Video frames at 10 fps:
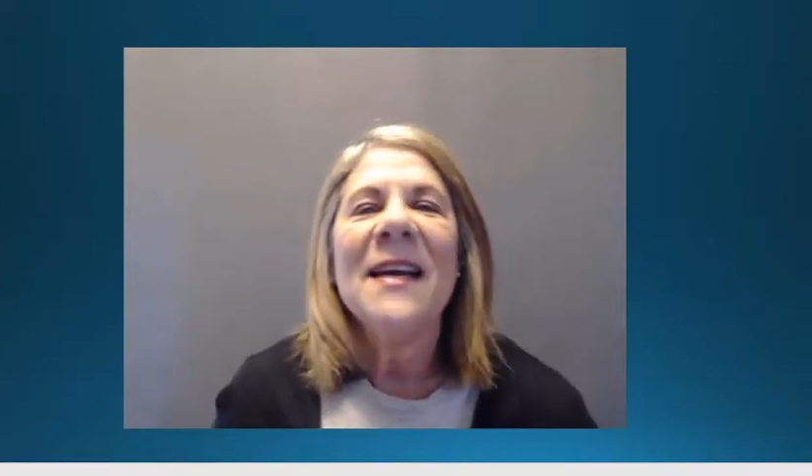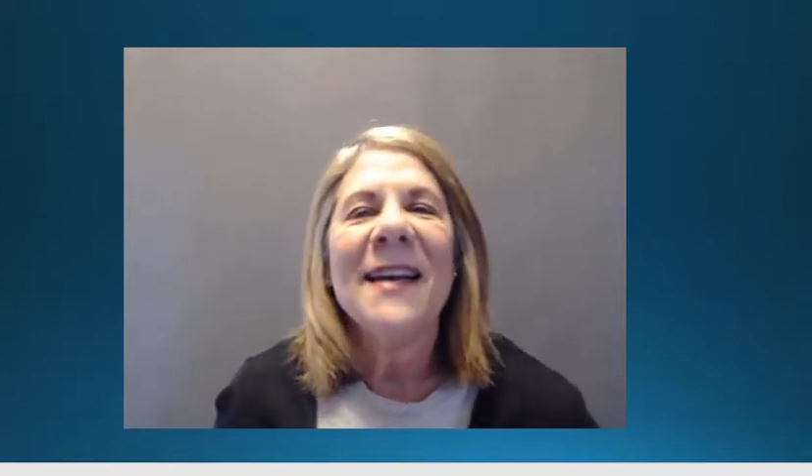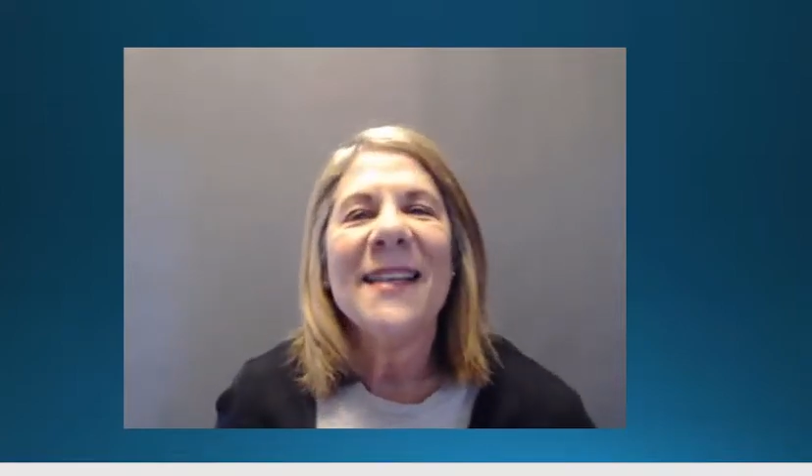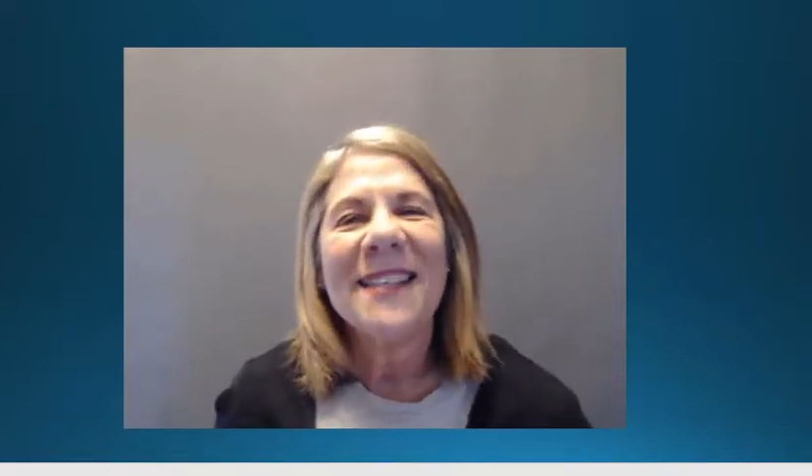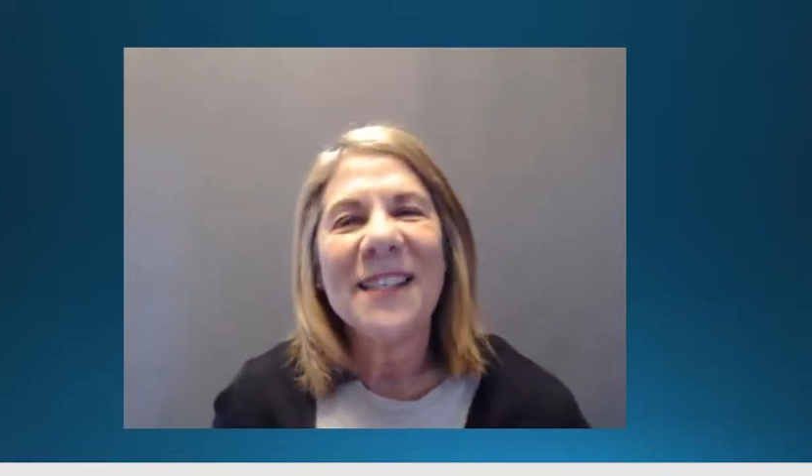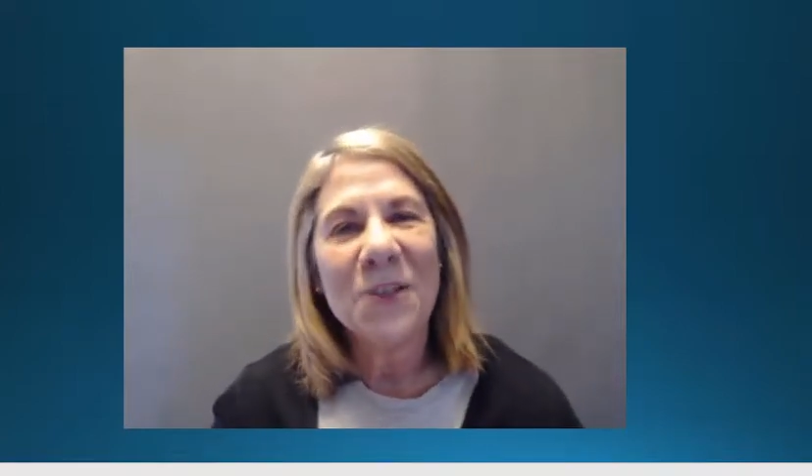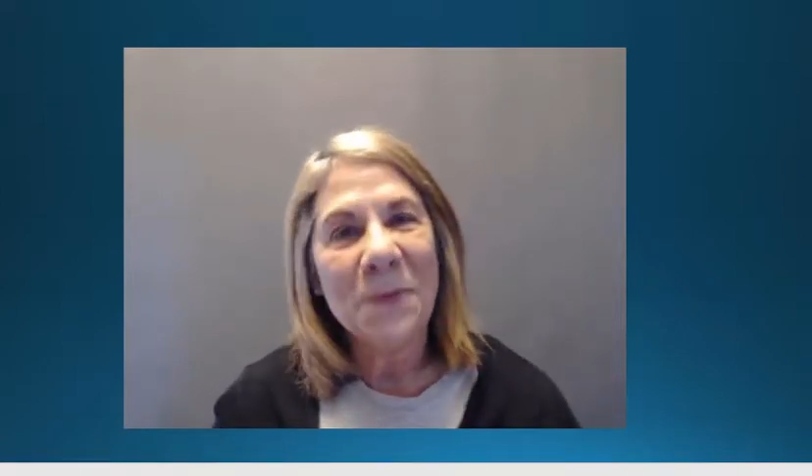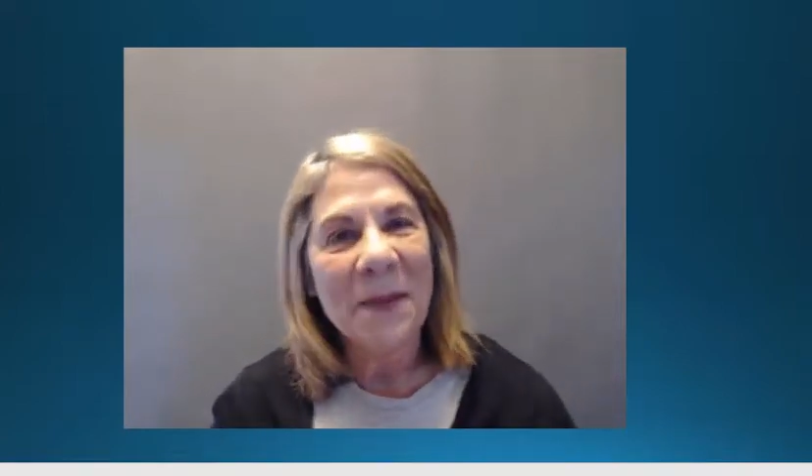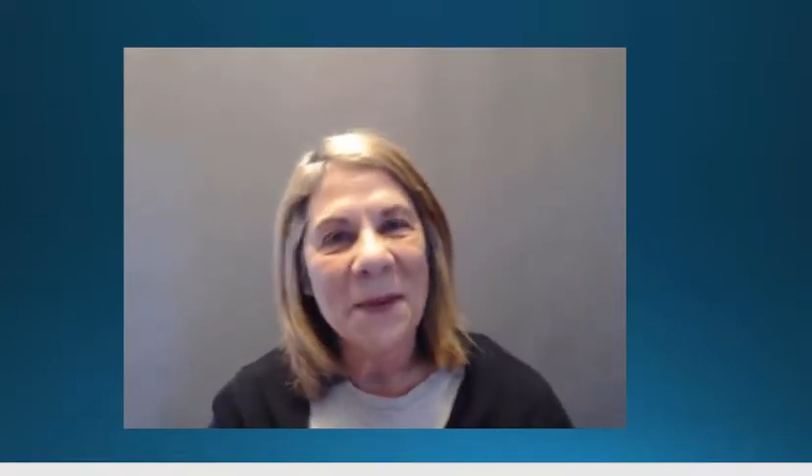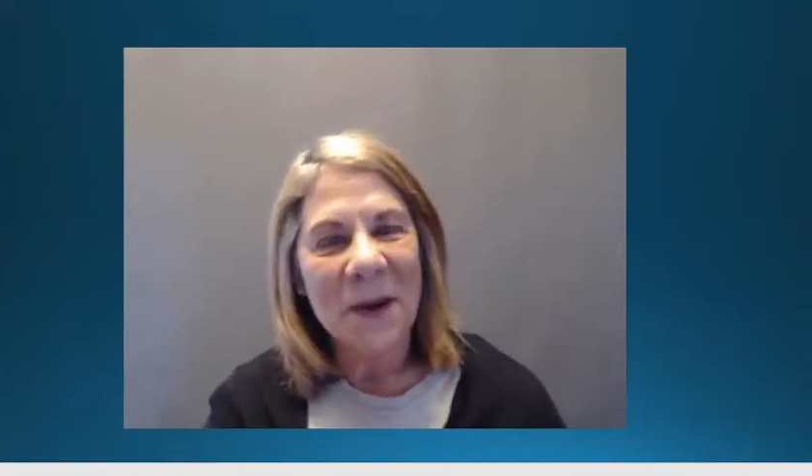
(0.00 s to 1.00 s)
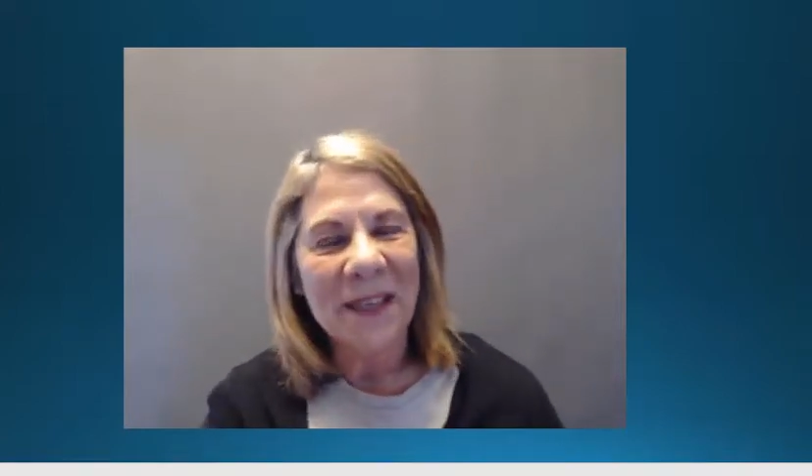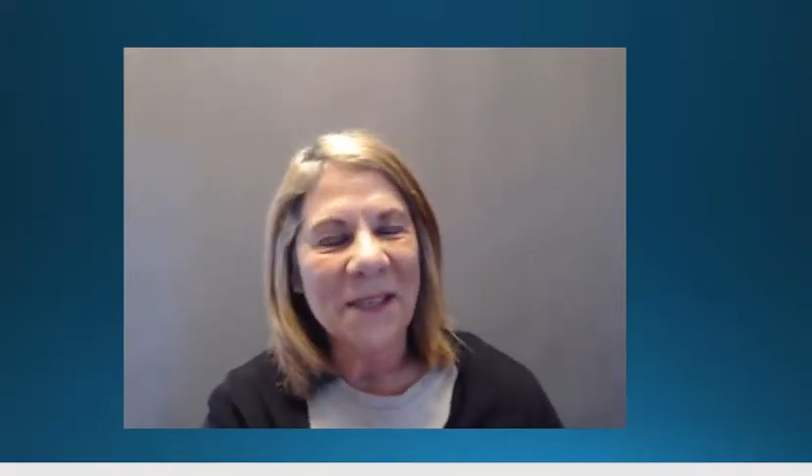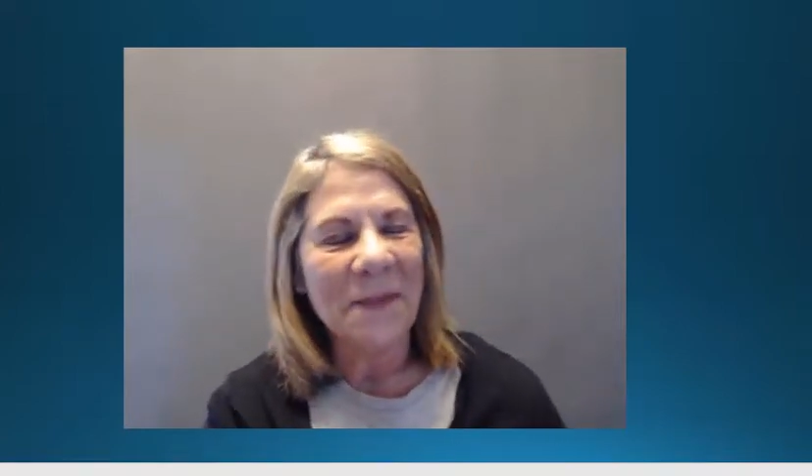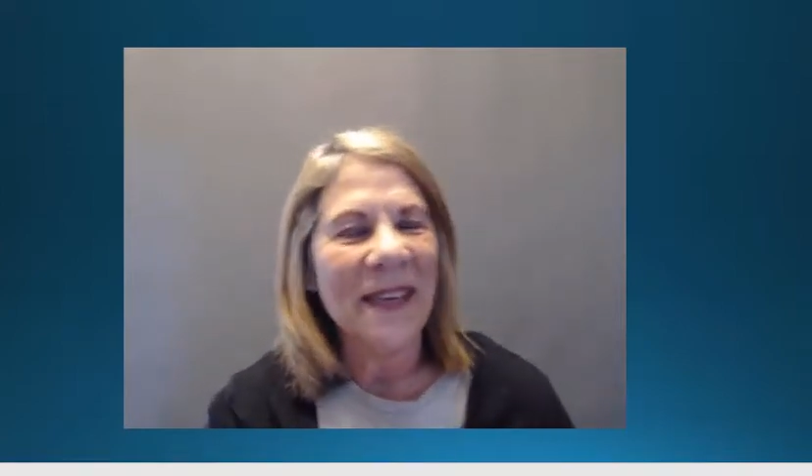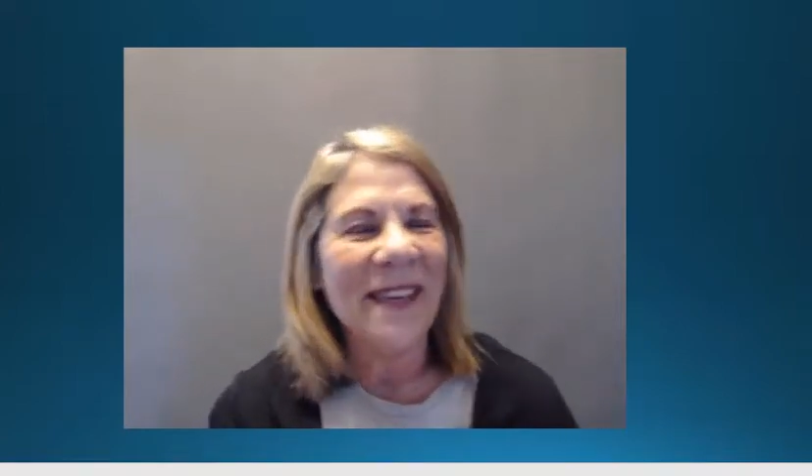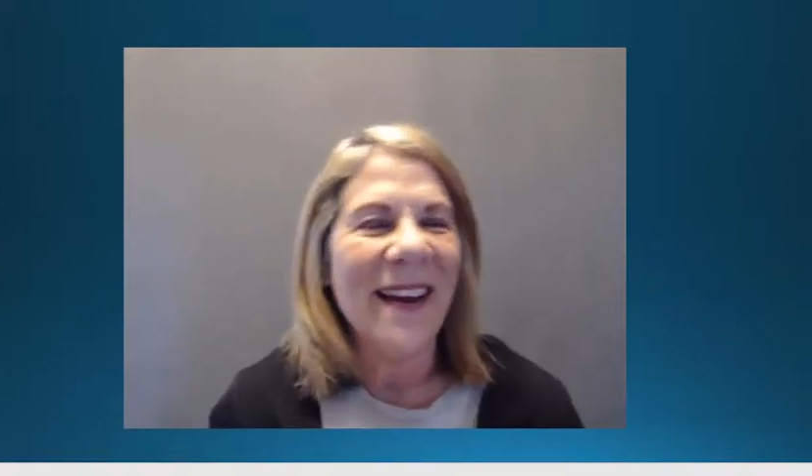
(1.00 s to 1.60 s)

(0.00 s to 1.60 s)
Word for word: and eh, since you may be watching me and